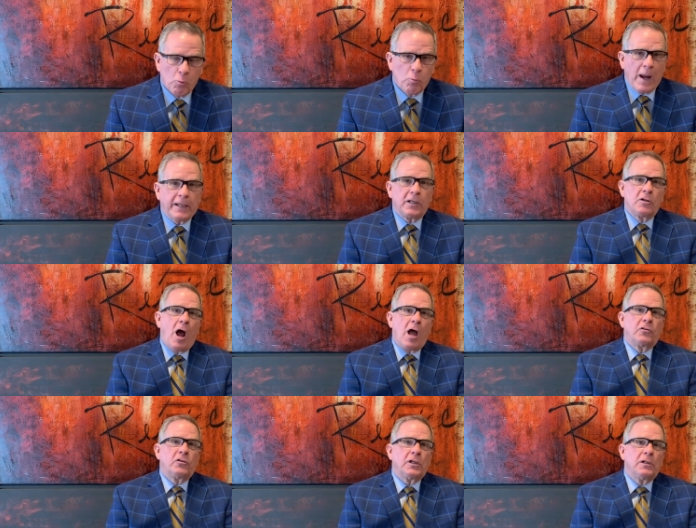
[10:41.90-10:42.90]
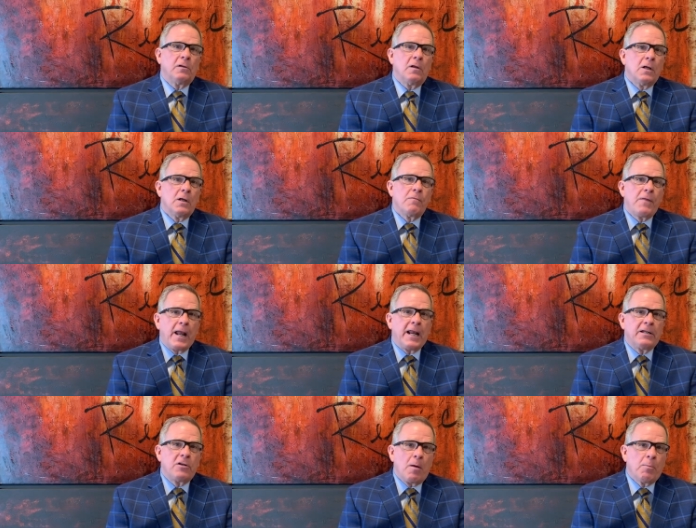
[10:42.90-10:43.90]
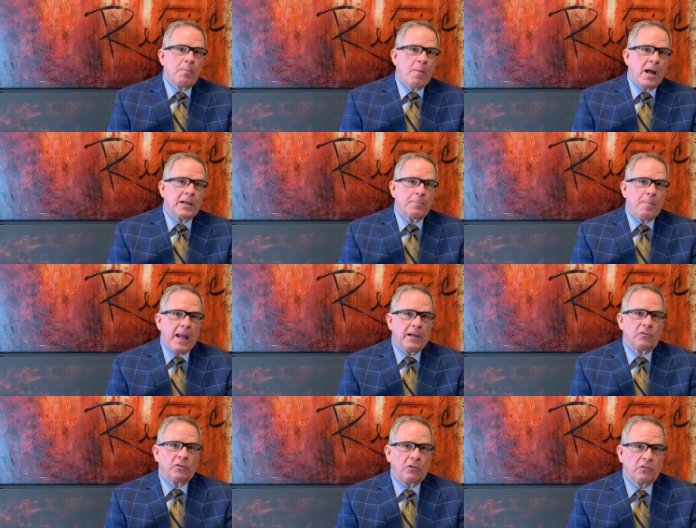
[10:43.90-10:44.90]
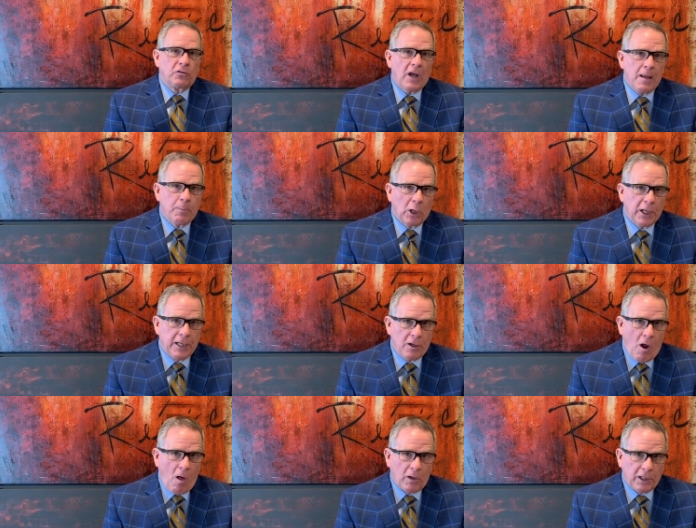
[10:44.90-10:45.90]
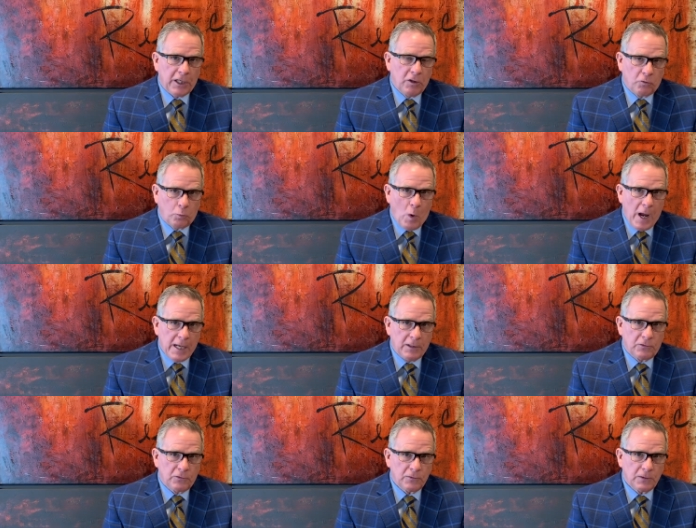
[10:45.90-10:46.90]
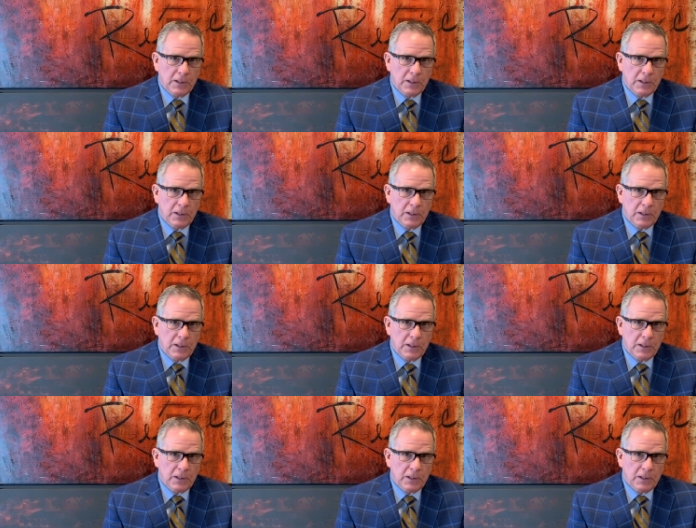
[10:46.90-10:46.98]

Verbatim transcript: recognizing that a double minded man is unstable in all his ways.